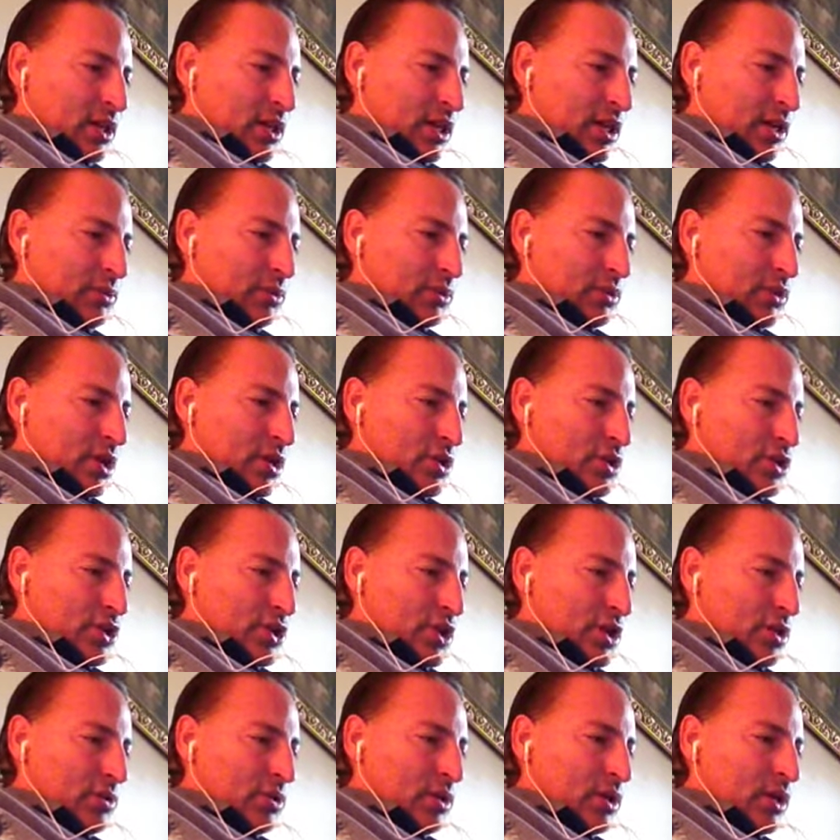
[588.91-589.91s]
He will not
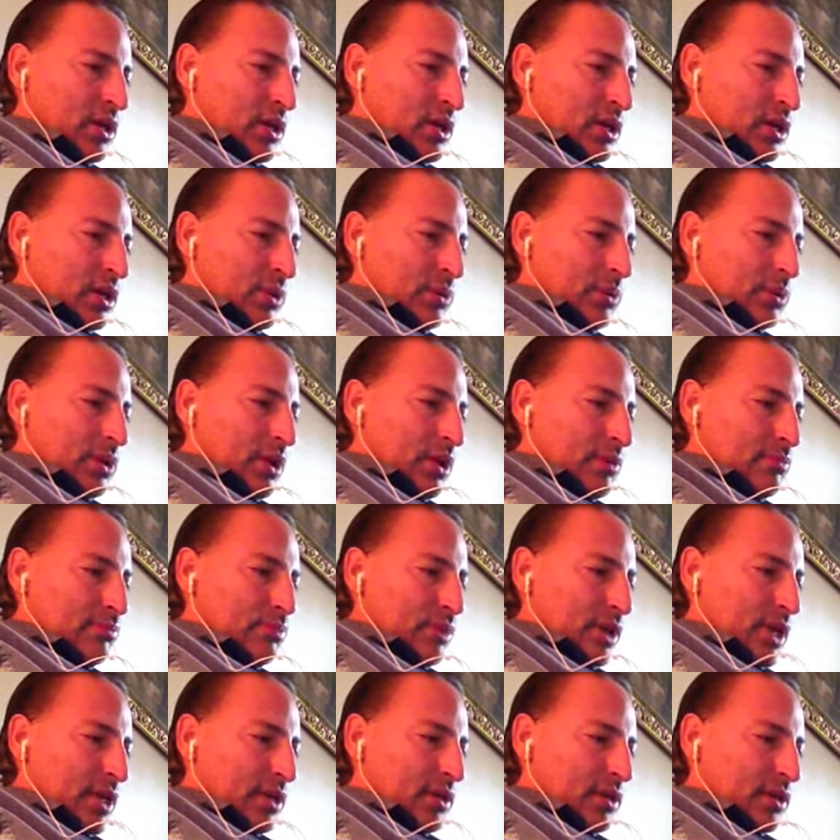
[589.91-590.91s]
shout, he will not
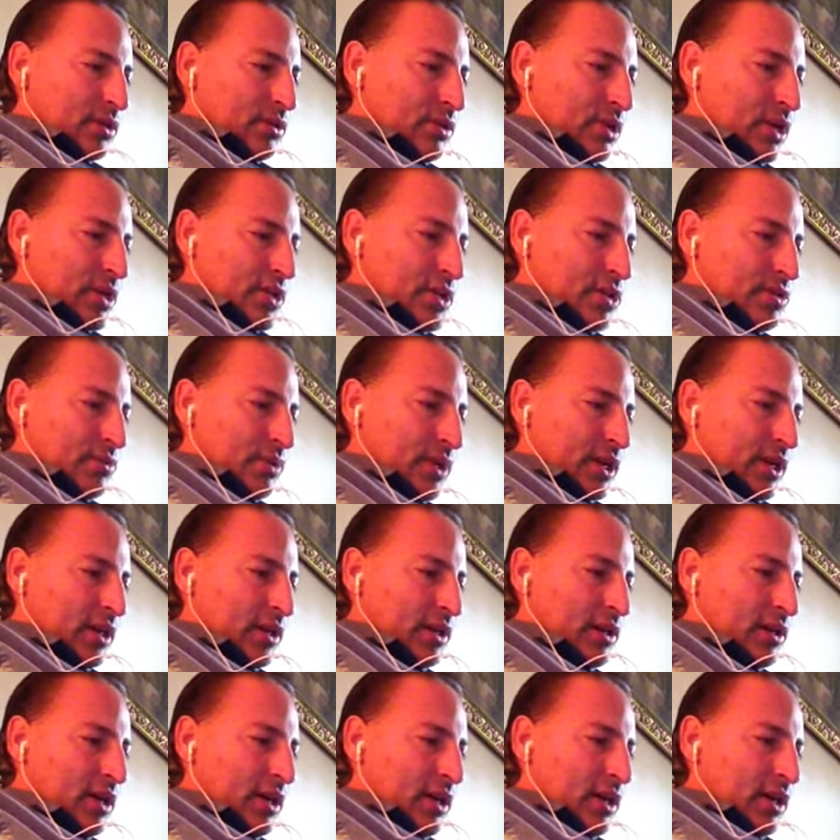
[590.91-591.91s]
break the crushed reed,